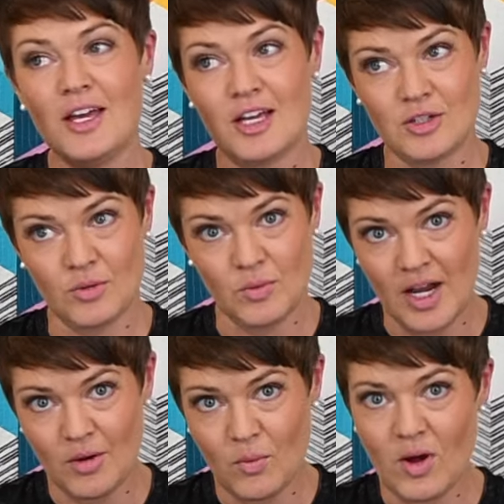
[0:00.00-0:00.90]
is a
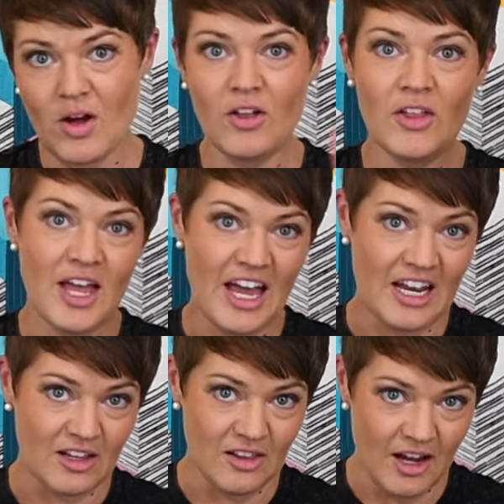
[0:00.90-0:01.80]
right wall
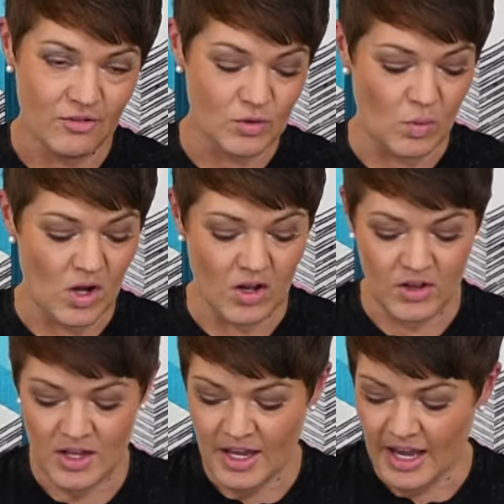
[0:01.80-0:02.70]
and a left wall,